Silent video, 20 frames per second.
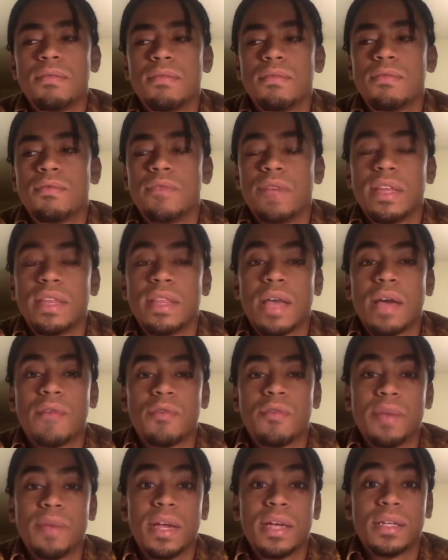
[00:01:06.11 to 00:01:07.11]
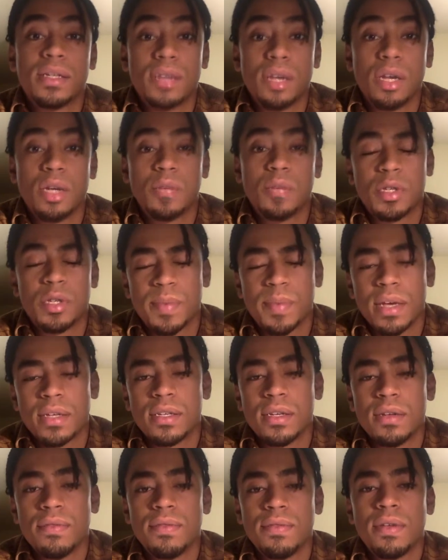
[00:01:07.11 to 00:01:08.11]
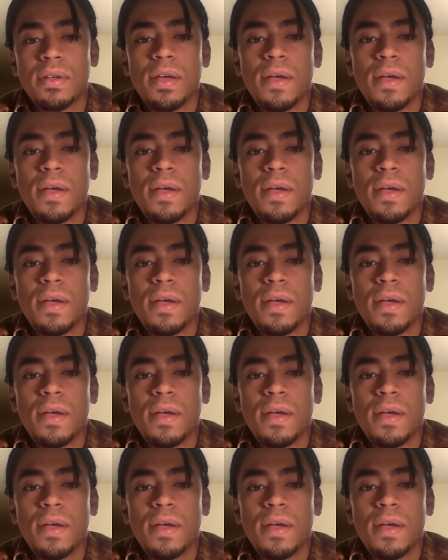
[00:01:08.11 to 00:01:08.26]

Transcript: read that from an external perspective.